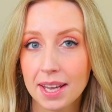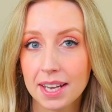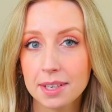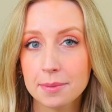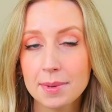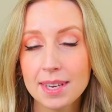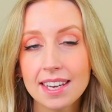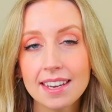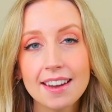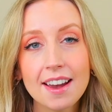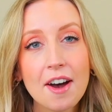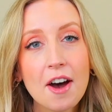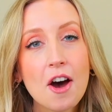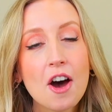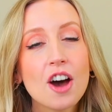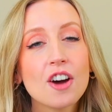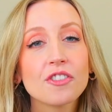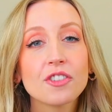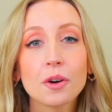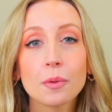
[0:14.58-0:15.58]
like me
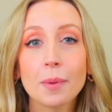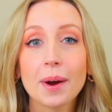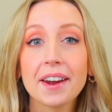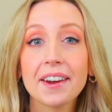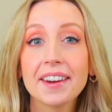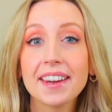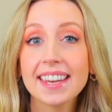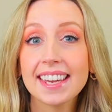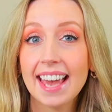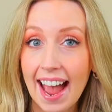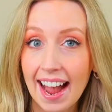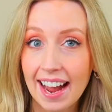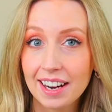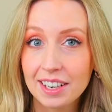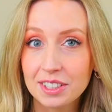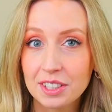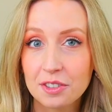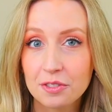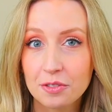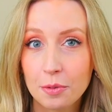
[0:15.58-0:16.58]
for wearing
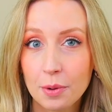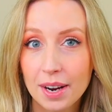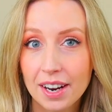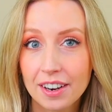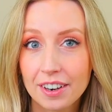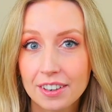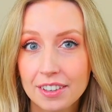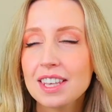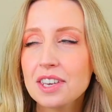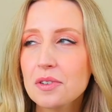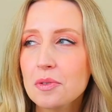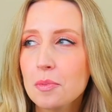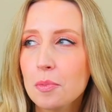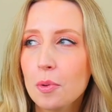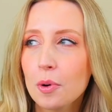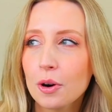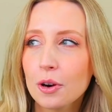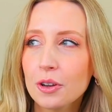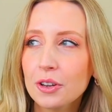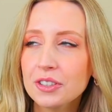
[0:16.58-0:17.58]
active wear, the
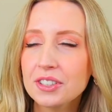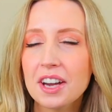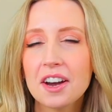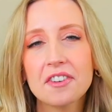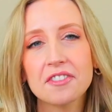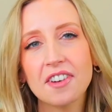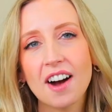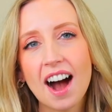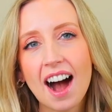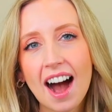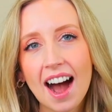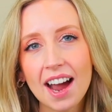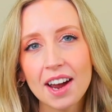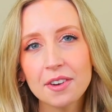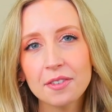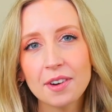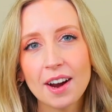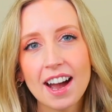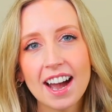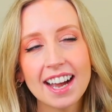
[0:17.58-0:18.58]
world of high
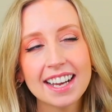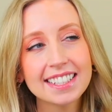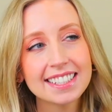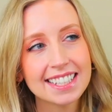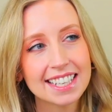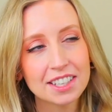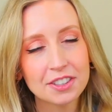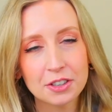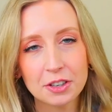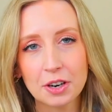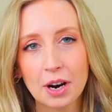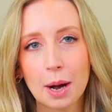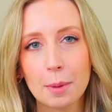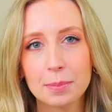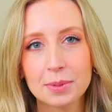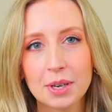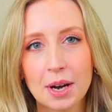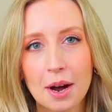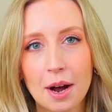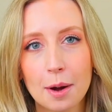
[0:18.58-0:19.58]
rise and
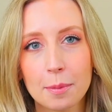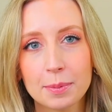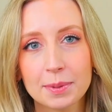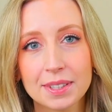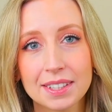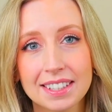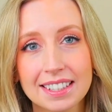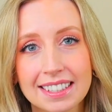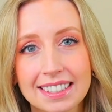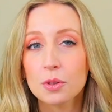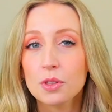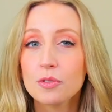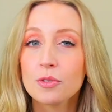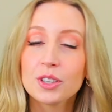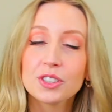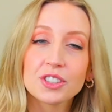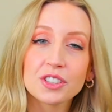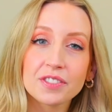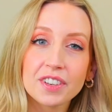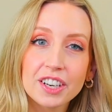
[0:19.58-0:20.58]
crop tops, both of
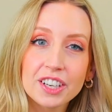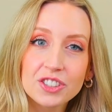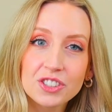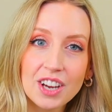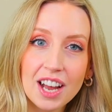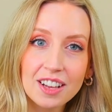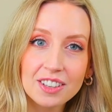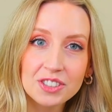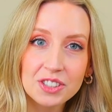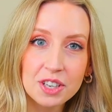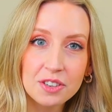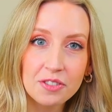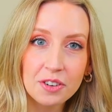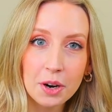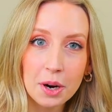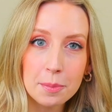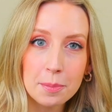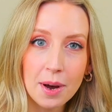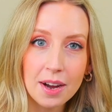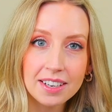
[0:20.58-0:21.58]
which are very challenging for
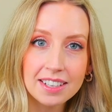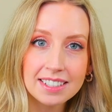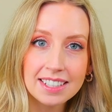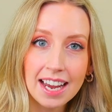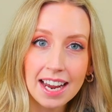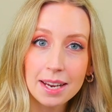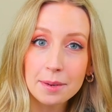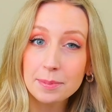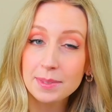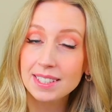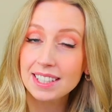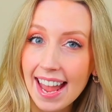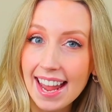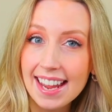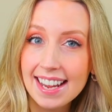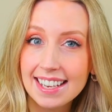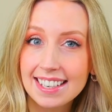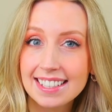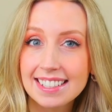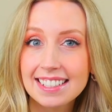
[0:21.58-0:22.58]
our body types
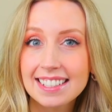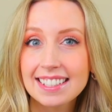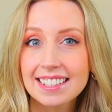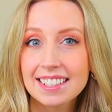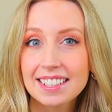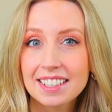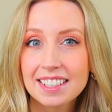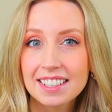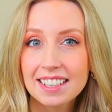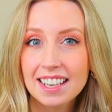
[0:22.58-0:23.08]
and